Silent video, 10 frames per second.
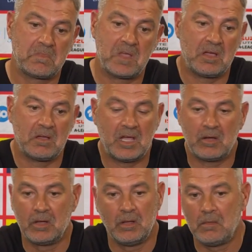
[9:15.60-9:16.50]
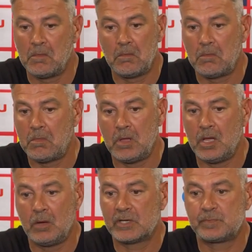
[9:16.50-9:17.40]
The process?
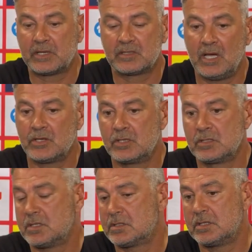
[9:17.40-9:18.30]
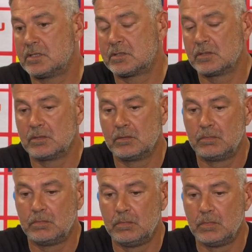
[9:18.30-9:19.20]
No, our expectations is
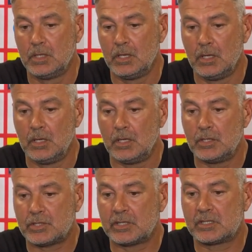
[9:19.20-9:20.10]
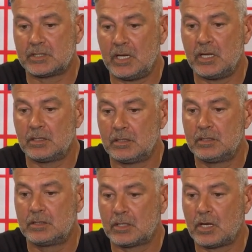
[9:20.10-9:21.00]
to understand
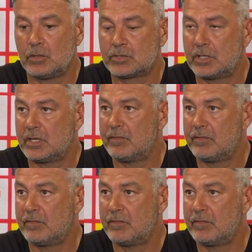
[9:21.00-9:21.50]
the culture,